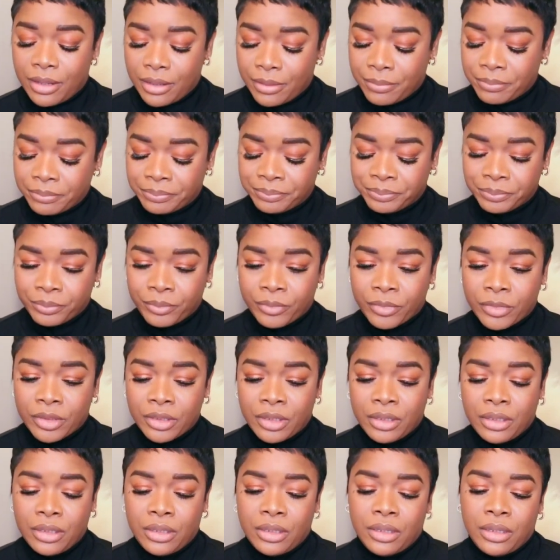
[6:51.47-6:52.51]

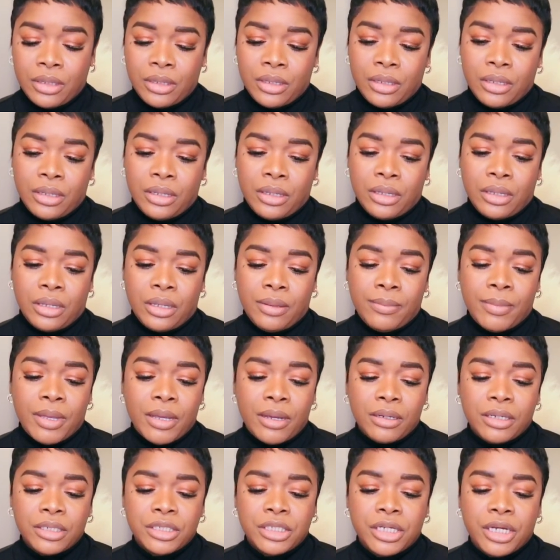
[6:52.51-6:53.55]
Am I
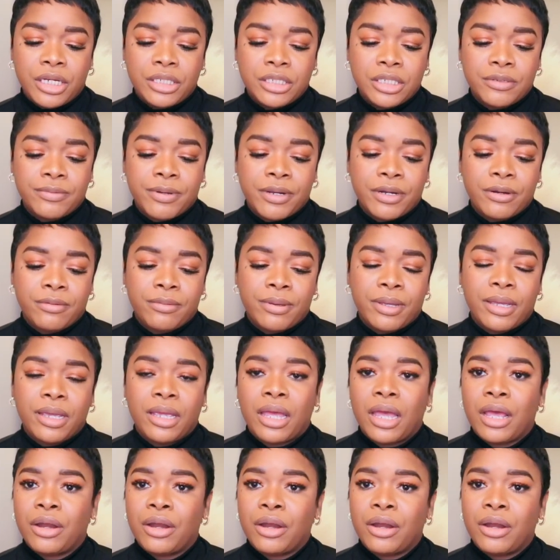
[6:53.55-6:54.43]
going to change it right away?